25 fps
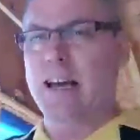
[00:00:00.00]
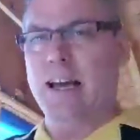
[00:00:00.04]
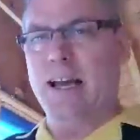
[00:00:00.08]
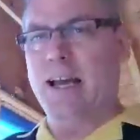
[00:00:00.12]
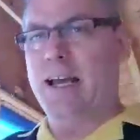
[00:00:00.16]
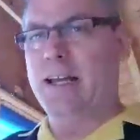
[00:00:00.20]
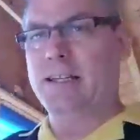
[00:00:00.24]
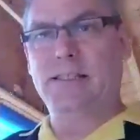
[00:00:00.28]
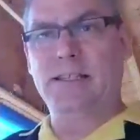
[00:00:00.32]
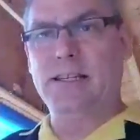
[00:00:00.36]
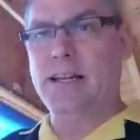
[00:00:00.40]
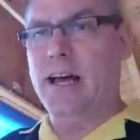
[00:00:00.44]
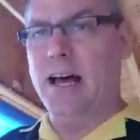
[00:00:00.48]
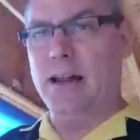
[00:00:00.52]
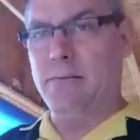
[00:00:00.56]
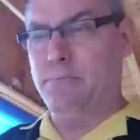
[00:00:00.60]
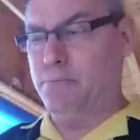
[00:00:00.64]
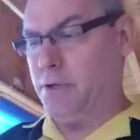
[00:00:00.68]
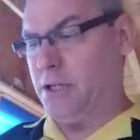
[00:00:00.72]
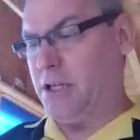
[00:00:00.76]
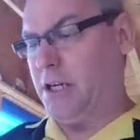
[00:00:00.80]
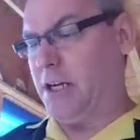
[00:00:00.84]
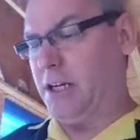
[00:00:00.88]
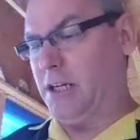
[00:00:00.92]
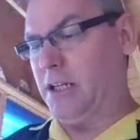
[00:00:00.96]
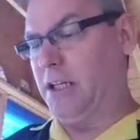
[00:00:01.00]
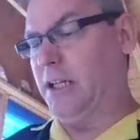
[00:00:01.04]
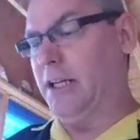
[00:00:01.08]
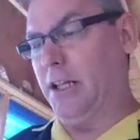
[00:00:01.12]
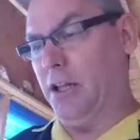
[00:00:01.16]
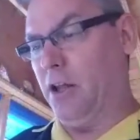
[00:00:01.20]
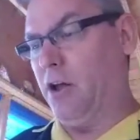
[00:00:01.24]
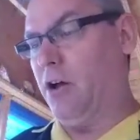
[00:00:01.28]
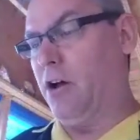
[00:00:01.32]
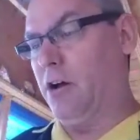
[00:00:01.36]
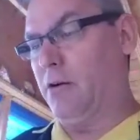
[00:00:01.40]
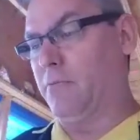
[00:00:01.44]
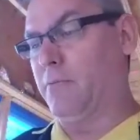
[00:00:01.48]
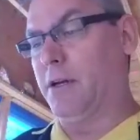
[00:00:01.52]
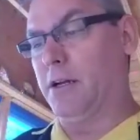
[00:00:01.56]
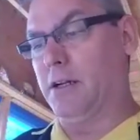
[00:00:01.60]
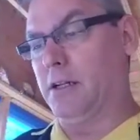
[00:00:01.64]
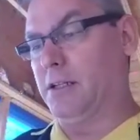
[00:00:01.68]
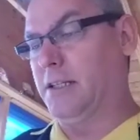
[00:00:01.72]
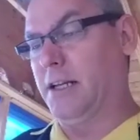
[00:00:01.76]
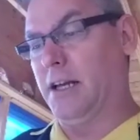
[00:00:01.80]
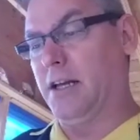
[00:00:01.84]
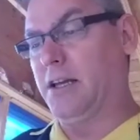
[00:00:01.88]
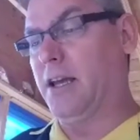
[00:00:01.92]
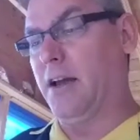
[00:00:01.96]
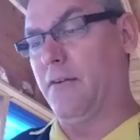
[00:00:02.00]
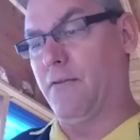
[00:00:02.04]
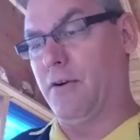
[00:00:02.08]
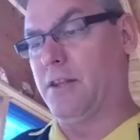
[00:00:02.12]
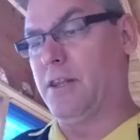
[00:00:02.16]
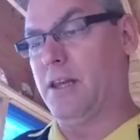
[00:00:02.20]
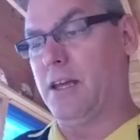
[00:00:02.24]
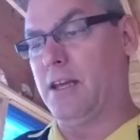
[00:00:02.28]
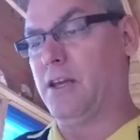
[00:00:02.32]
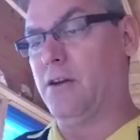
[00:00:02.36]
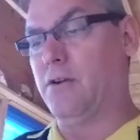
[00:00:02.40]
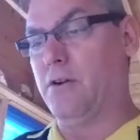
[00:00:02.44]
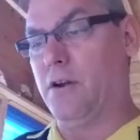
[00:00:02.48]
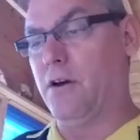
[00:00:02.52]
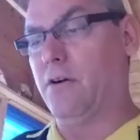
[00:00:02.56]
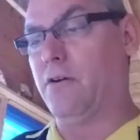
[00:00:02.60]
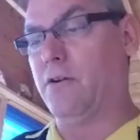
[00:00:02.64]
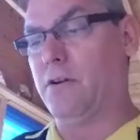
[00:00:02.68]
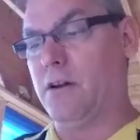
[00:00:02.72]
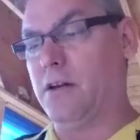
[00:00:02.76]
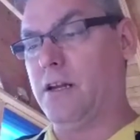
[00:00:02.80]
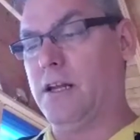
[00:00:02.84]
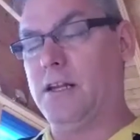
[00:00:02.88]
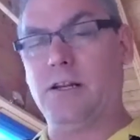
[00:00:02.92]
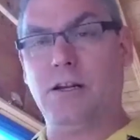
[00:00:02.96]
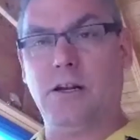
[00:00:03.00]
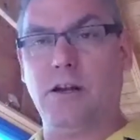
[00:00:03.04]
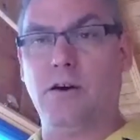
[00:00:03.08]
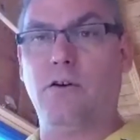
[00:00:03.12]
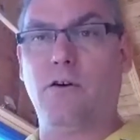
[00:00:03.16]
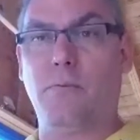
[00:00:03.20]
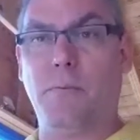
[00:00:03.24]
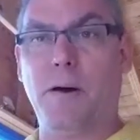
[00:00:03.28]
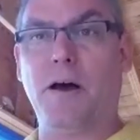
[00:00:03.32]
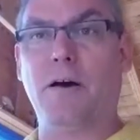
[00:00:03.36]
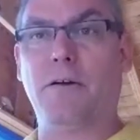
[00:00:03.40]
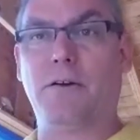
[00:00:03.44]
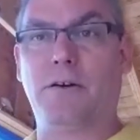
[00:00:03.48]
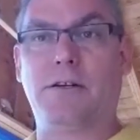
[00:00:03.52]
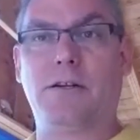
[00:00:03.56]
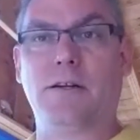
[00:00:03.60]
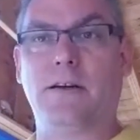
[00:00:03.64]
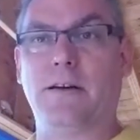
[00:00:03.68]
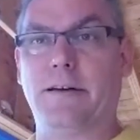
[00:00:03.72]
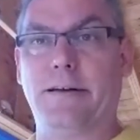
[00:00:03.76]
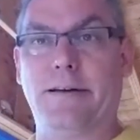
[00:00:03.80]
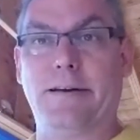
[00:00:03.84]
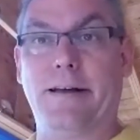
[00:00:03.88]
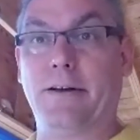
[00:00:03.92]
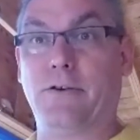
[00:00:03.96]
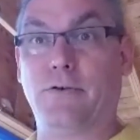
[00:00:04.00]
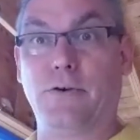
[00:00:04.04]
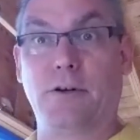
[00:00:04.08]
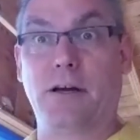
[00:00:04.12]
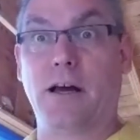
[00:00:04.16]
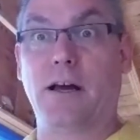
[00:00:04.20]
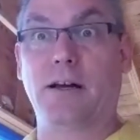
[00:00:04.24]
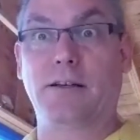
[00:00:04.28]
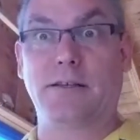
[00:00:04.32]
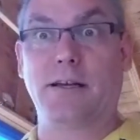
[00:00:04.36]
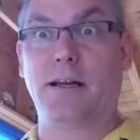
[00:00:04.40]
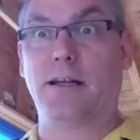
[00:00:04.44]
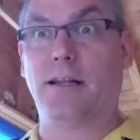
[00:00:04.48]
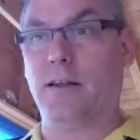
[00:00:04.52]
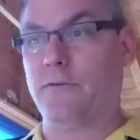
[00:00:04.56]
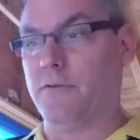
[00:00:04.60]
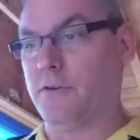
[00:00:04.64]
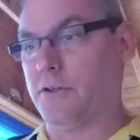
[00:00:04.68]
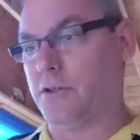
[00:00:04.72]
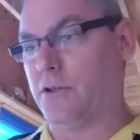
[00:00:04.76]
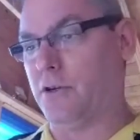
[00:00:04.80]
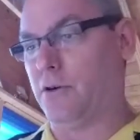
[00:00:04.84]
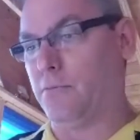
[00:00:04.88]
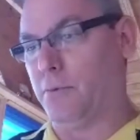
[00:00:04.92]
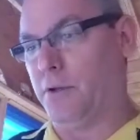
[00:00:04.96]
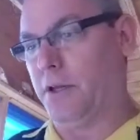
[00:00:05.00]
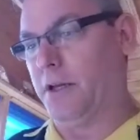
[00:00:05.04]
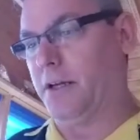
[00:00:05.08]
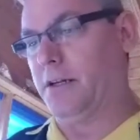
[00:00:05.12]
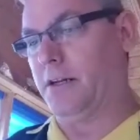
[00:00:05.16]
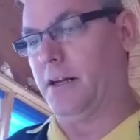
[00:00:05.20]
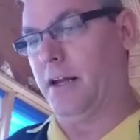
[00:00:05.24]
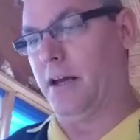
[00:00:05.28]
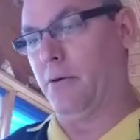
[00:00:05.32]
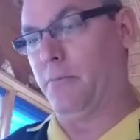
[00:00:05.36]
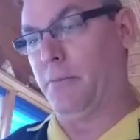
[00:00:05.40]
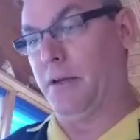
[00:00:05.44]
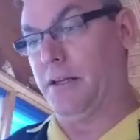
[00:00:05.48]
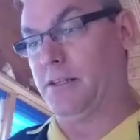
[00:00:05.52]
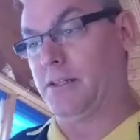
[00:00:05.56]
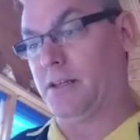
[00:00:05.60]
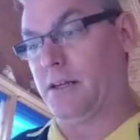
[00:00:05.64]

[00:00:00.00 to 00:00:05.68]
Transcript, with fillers: It's not particularly long, but it'll tell you everything you need to know about nitric oxide levels in your blood and how beets